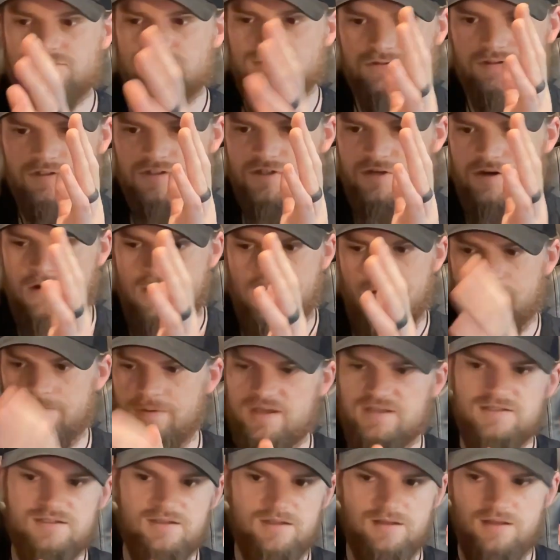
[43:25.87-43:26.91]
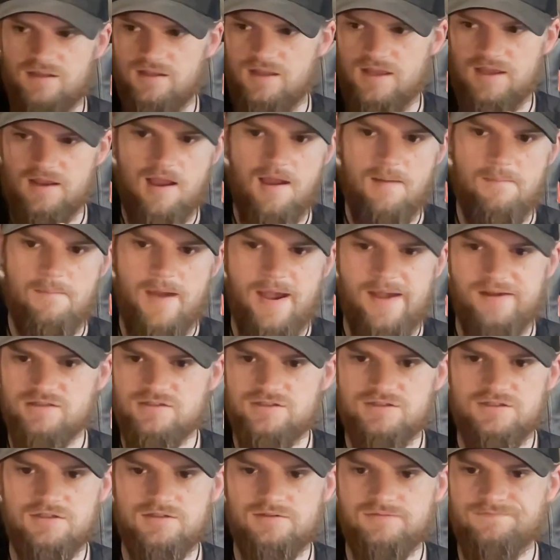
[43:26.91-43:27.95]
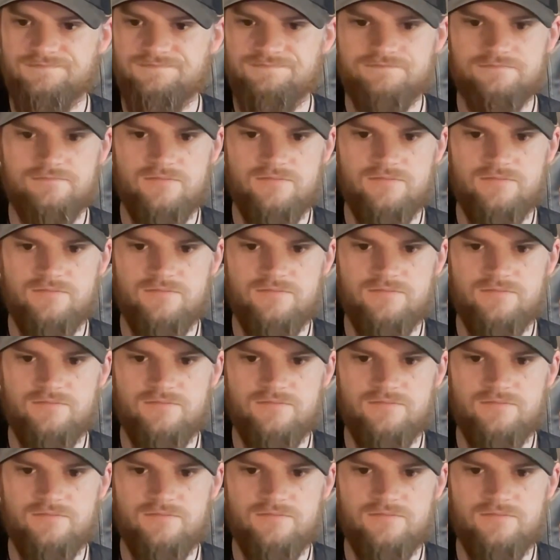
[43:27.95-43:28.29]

basically like a milestone